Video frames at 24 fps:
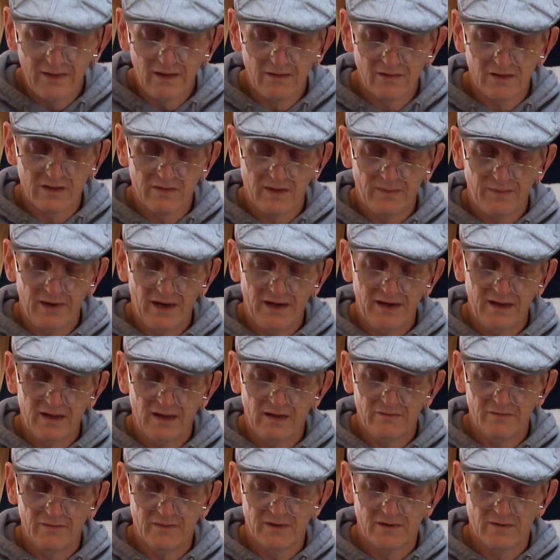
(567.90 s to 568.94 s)
there looks to be plenty
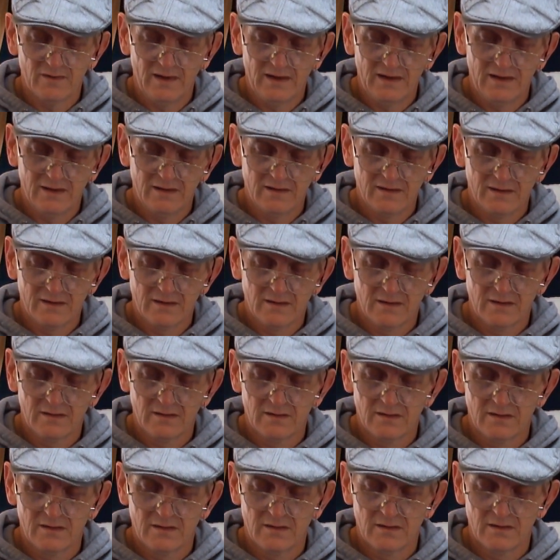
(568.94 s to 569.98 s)
of them as well.
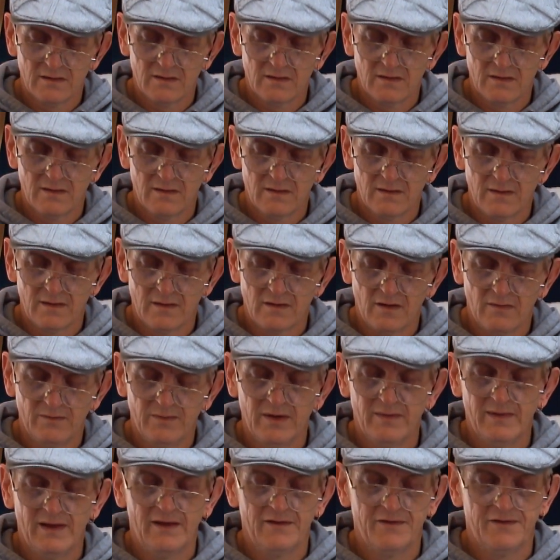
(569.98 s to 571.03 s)
There could
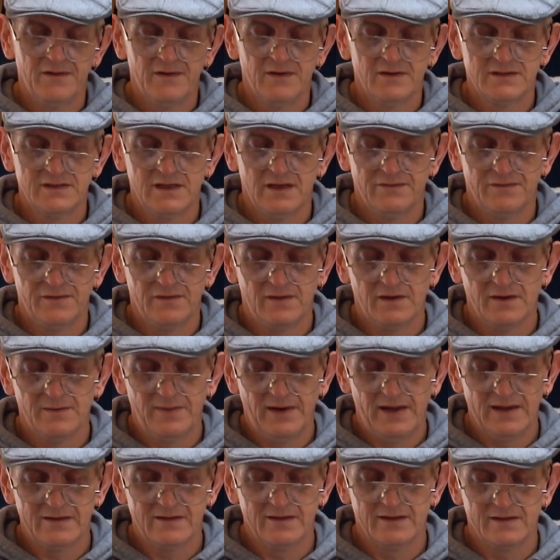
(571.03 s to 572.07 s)
be about 30 or 40
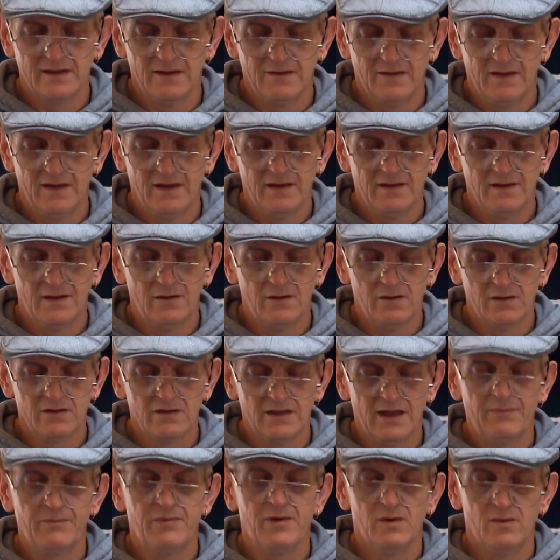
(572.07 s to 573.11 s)
plasters in there, all
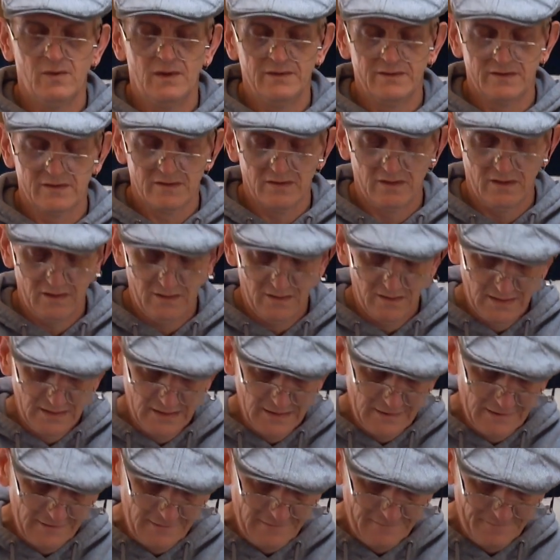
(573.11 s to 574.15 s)
separate ones, so
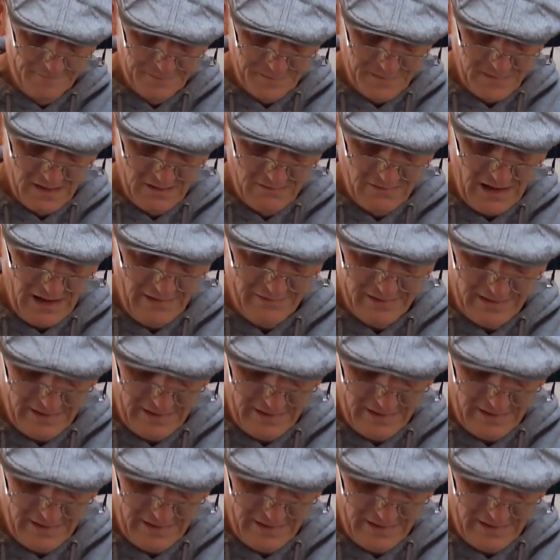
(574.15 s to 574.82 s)
rather